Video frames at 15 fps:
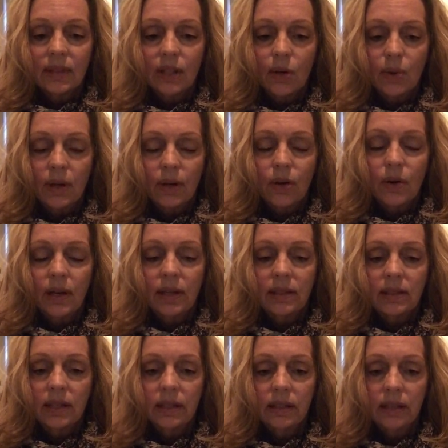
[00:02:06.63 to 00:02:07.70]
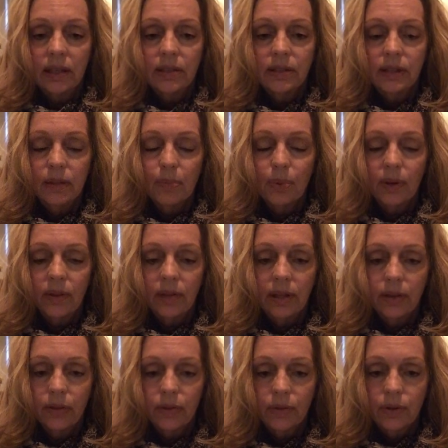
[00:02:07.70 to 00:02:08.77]
Now go ahead, take a nice deep breath
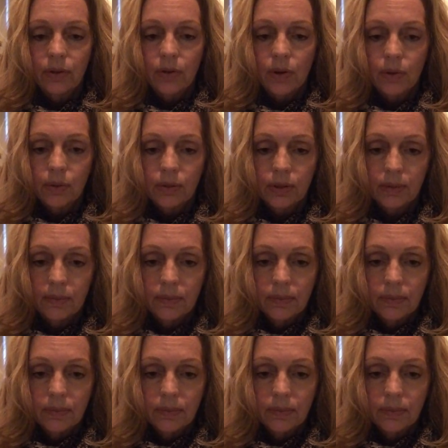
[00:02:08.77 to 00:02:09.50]
in through your nose.